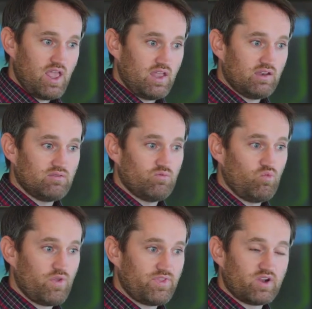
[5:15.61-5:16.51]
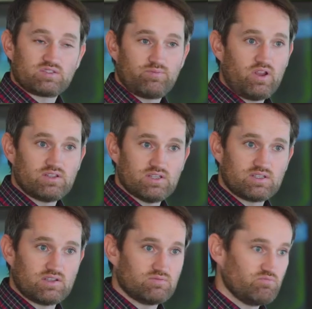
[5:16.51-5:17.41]
And what their experience
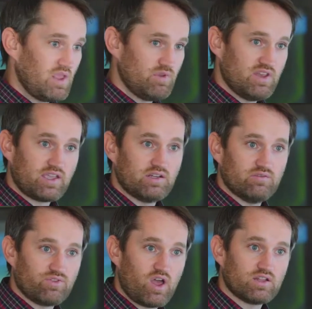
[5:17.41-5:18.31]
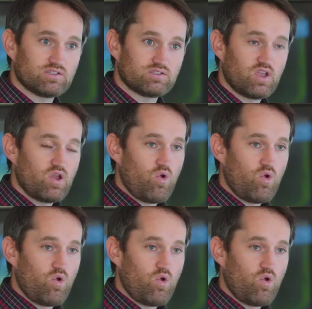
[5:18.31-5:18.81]
is maybe negative thoughts